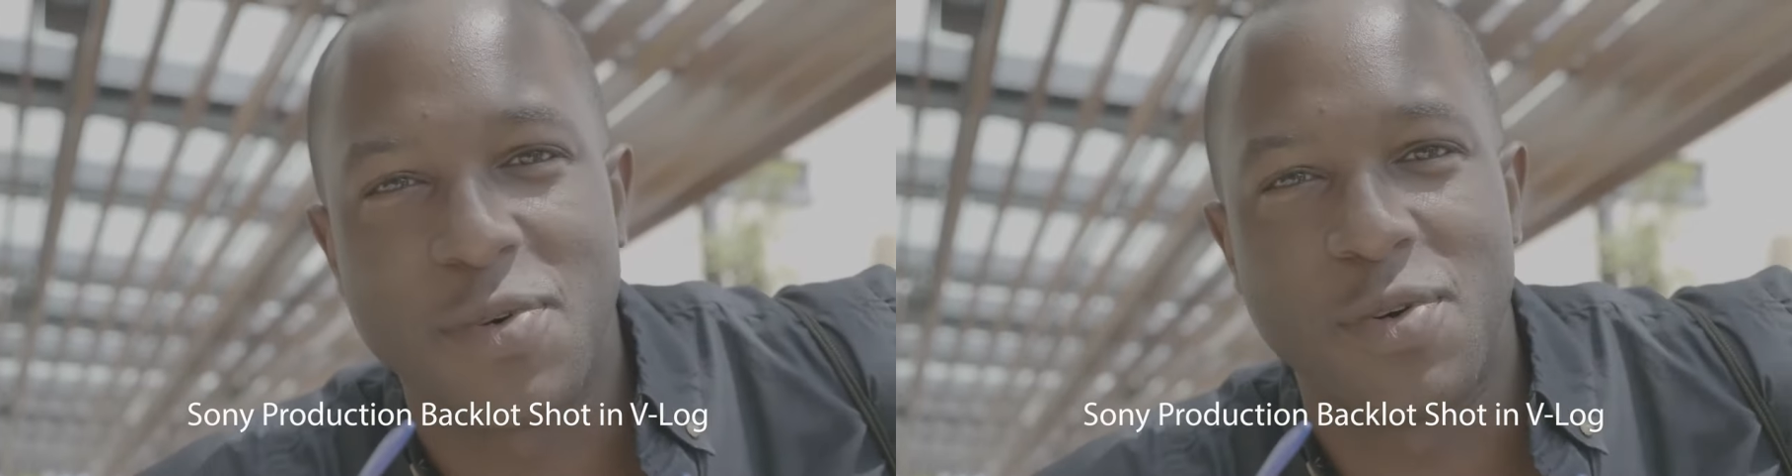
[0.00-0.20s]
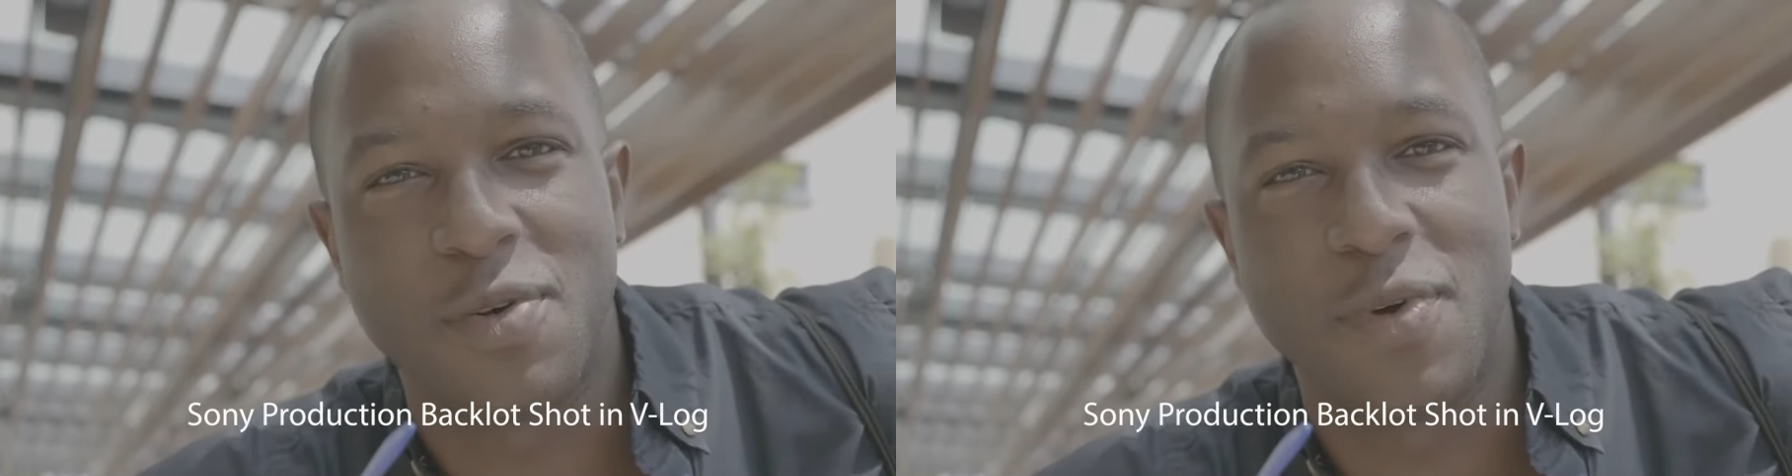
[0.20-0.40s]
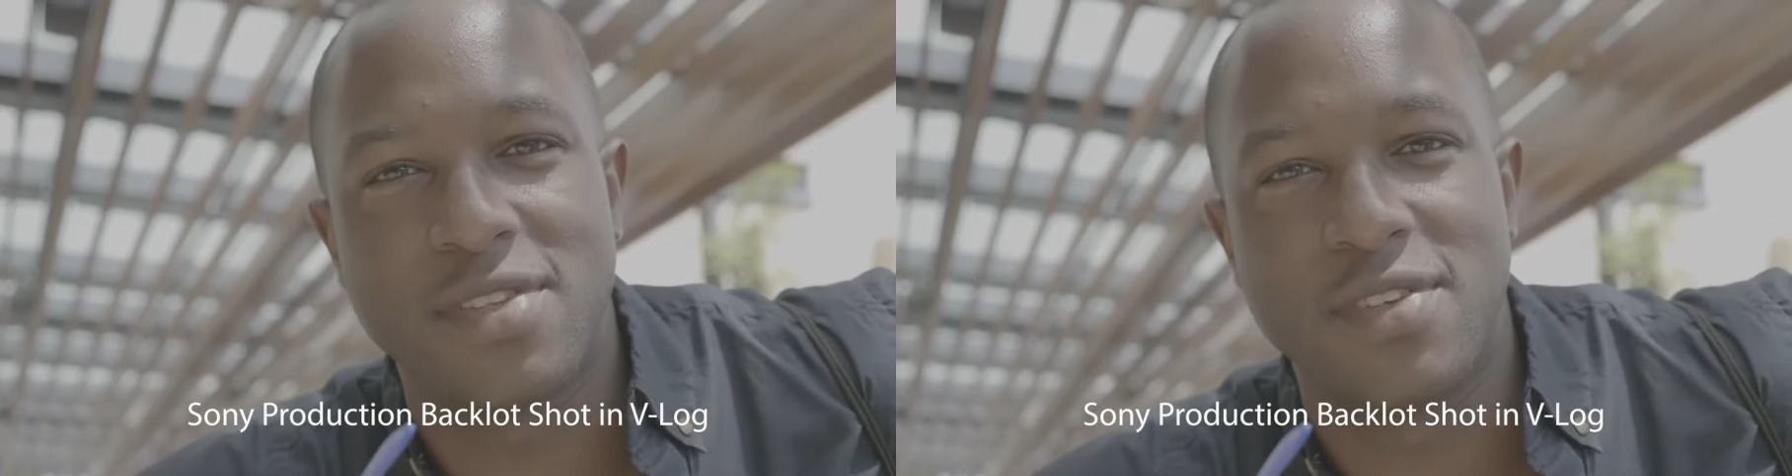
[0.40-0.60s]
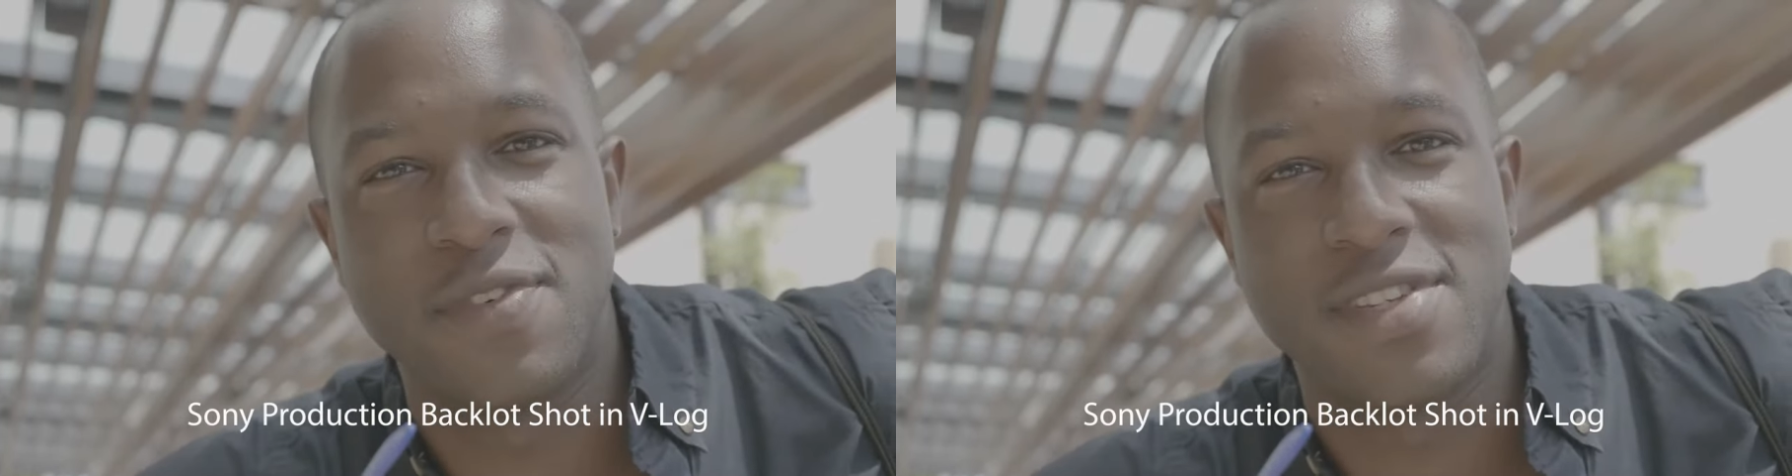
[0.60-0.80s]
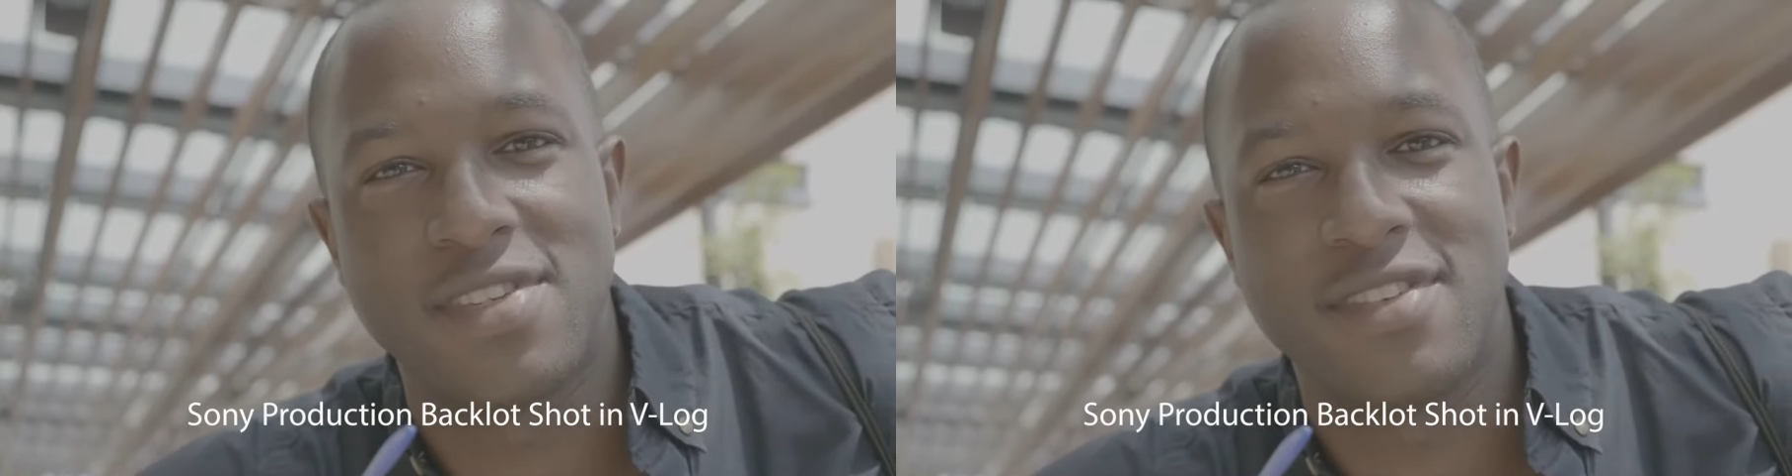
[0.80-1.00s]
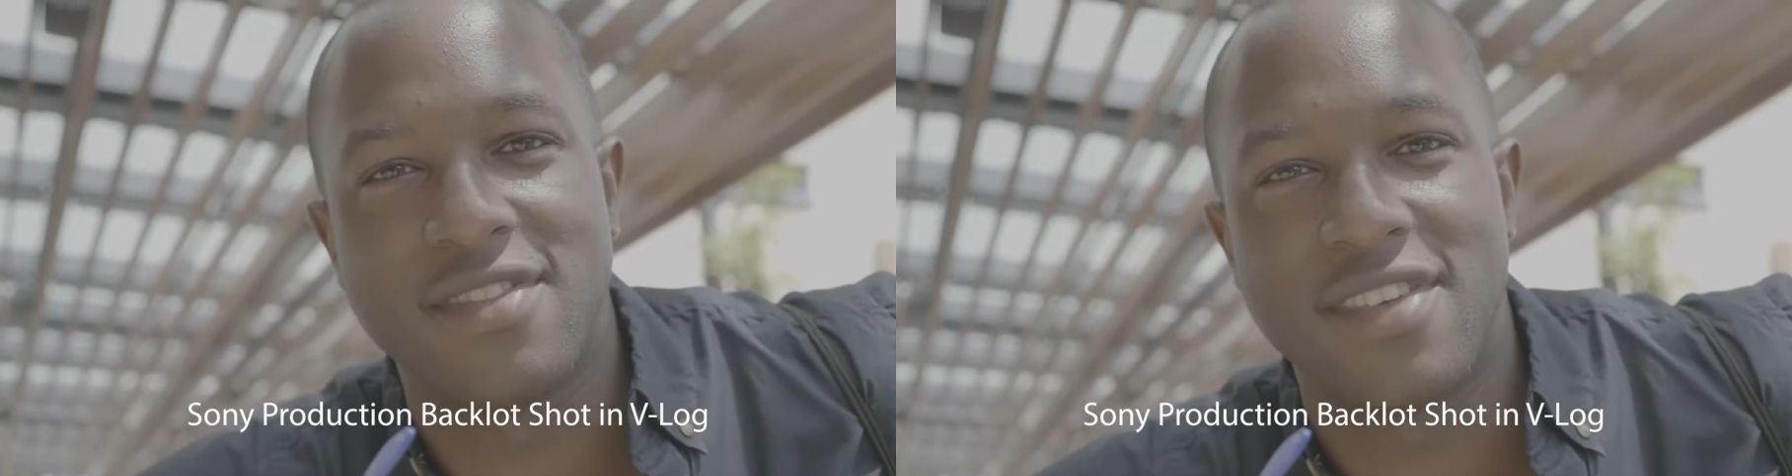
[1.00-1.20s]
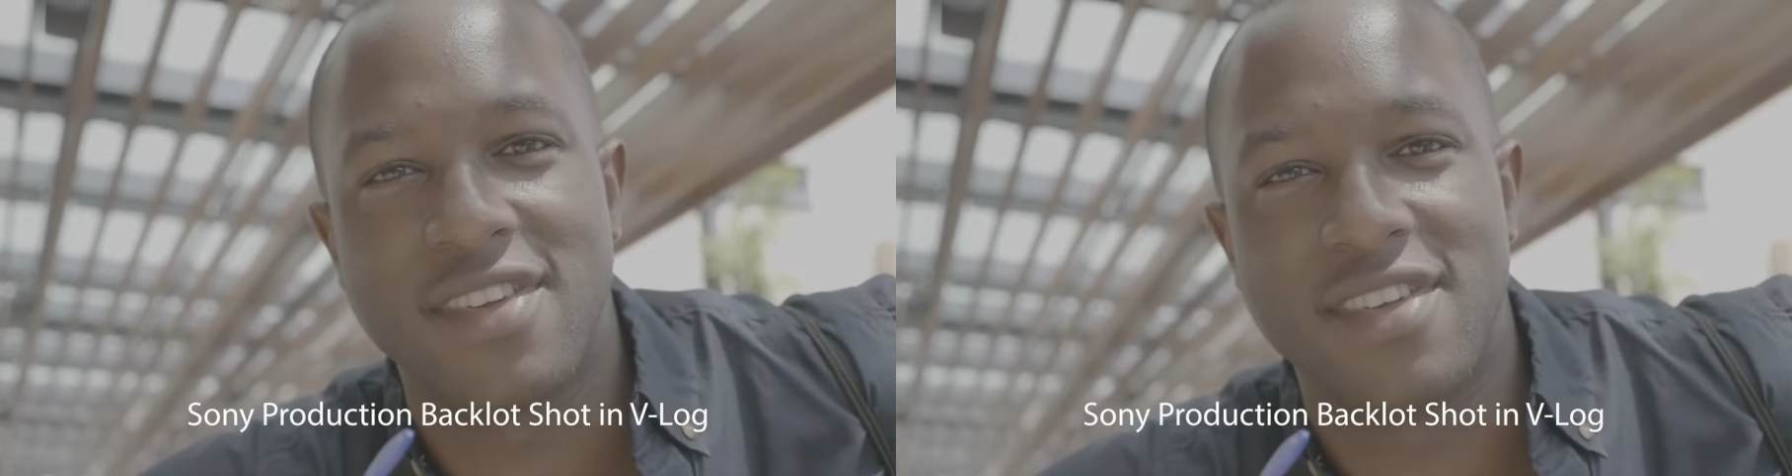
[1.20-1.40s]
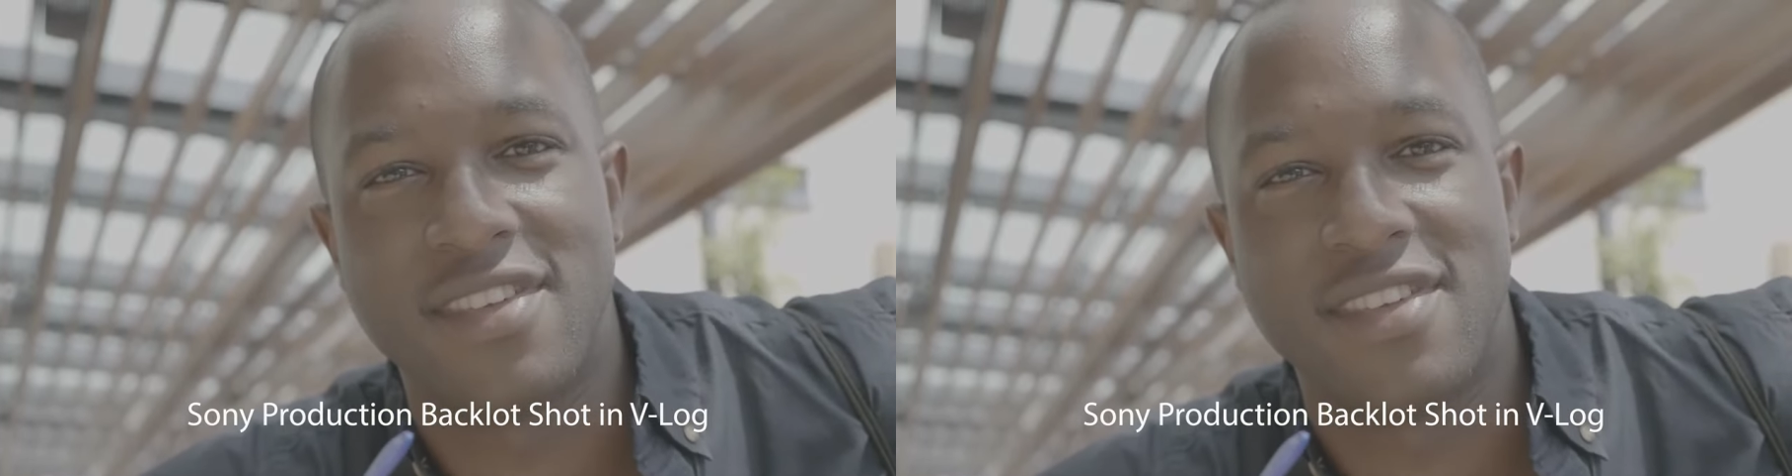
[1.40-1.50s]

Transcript: Four Thirds camera lineup,